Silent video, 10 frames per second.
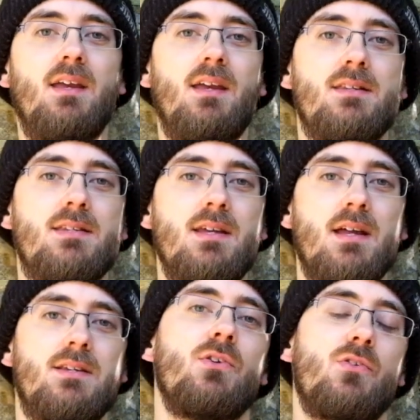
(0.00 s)
It's
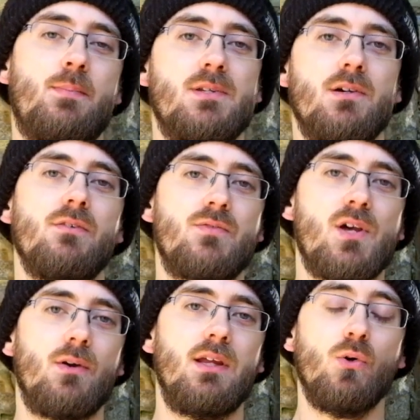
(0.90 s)
yet another episode of
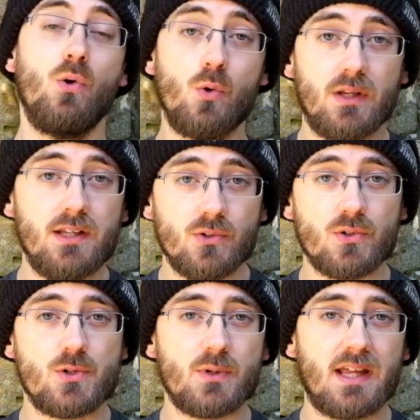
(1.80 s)
Tony Awkwardly
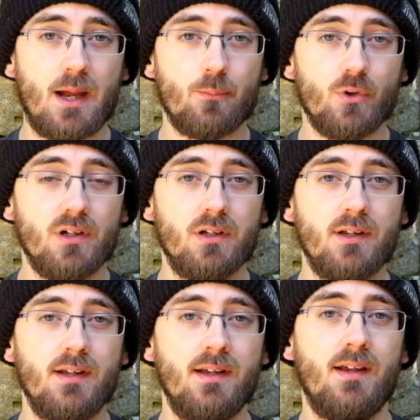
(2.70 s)
Talks to a Camera,
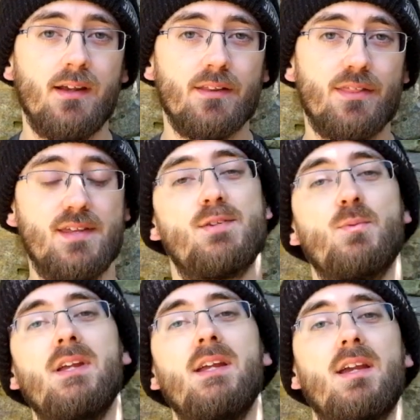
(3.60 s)
and this
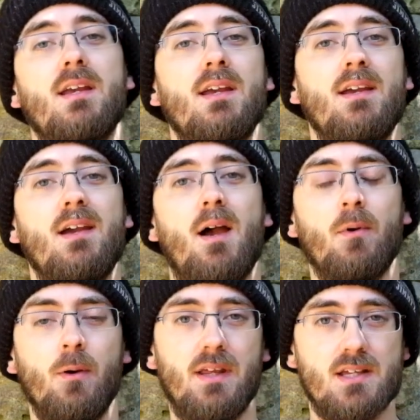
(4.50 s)
week I'm
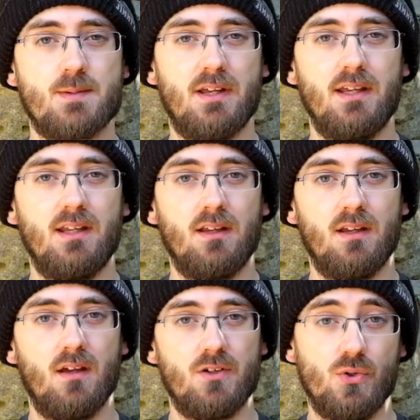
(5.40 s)
going to be
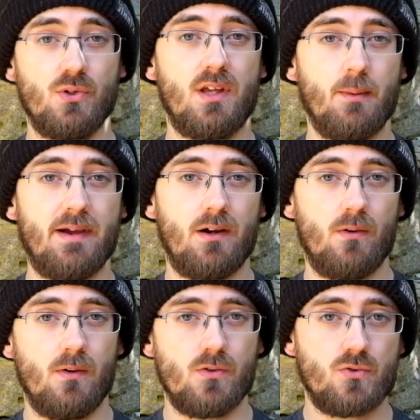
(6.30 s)
explaining and talking about
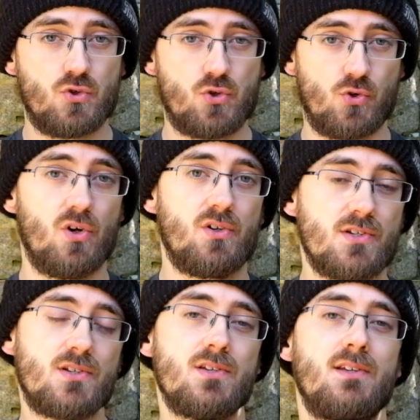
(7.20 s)

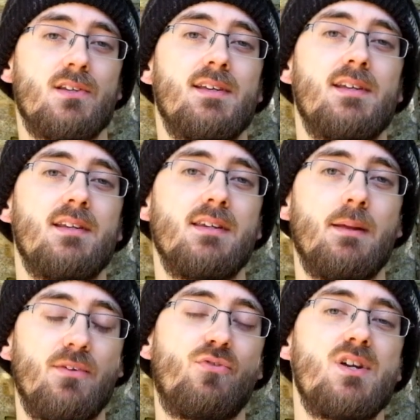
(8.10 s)
trucks,
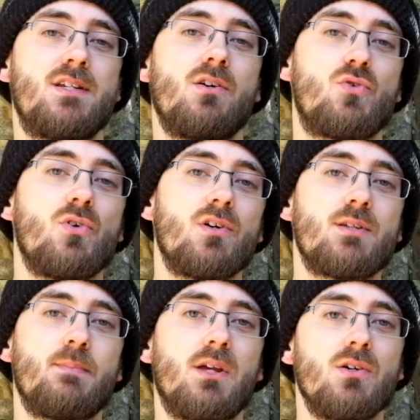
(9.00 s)
namely freestyle
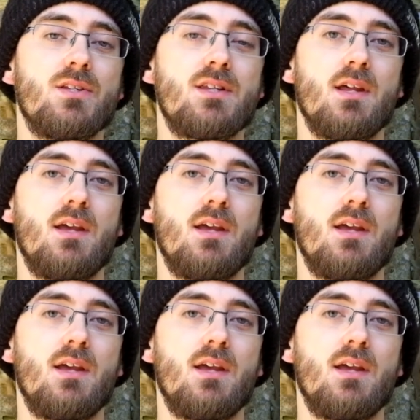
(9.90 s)
trucks, because